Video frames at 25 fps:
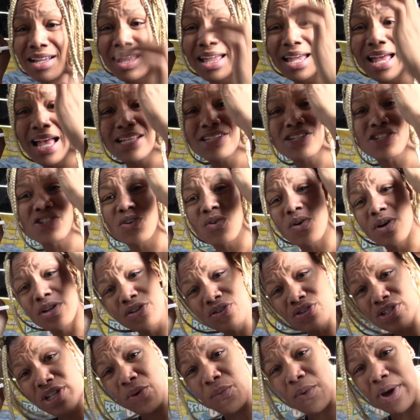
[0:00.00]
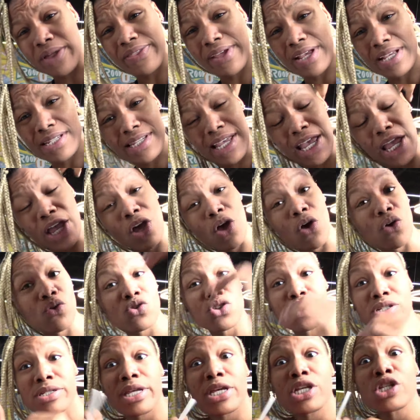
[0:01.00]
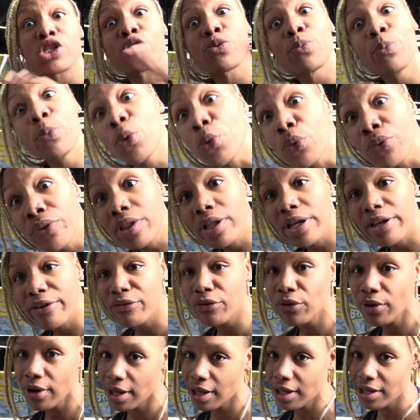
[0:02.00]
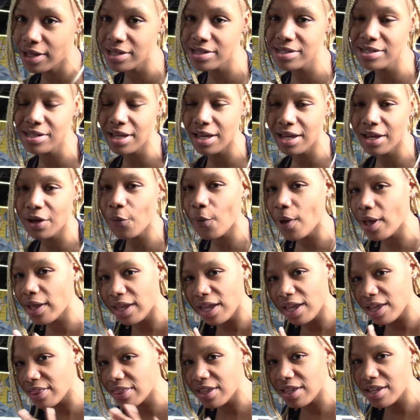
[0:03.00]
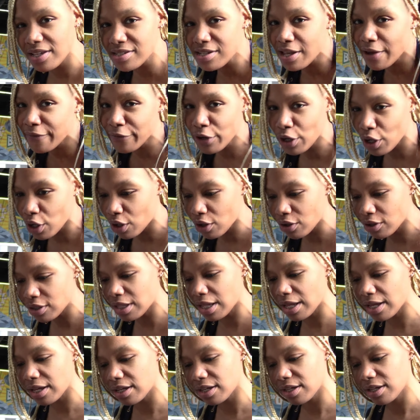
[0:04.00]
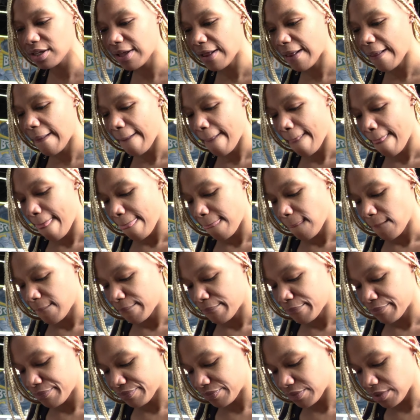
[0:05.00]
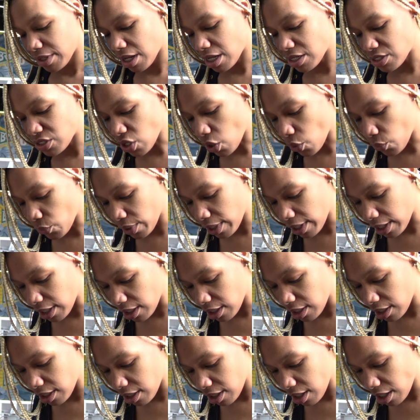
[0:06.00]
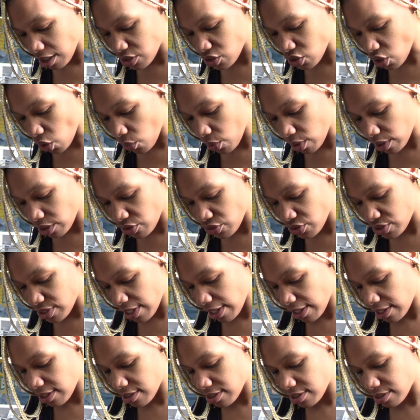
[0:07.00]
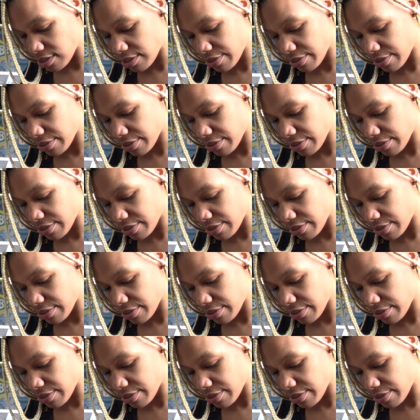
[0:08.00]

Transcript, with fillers: Like, I just don't understand why things can't go just like, smoothly for us. Like, why can't things ever go? Like, I don't get it. I don't understand.